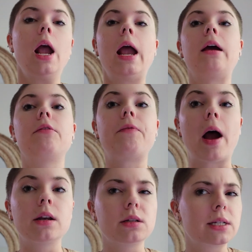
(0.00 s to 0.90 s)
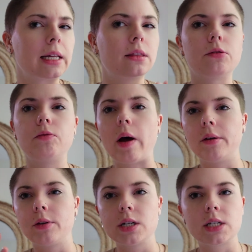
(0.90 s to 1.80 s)
it finds like the
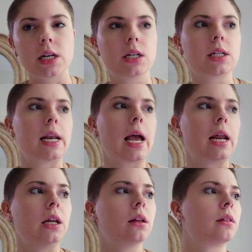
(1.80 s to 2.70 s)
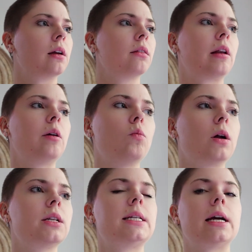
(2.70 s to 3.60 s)
viruses and anything that it
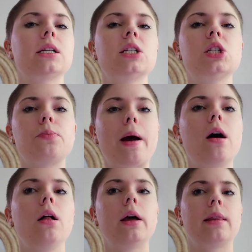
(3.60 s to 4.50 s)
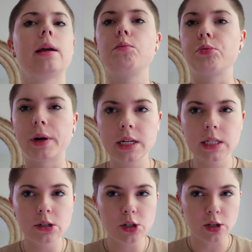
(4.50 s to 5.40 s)
wants to expel, and like brings
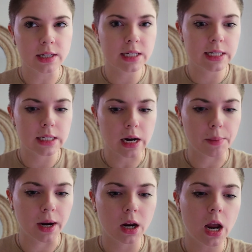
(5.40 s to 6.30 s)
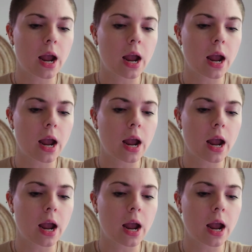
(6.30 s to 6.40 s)
it to the stomach,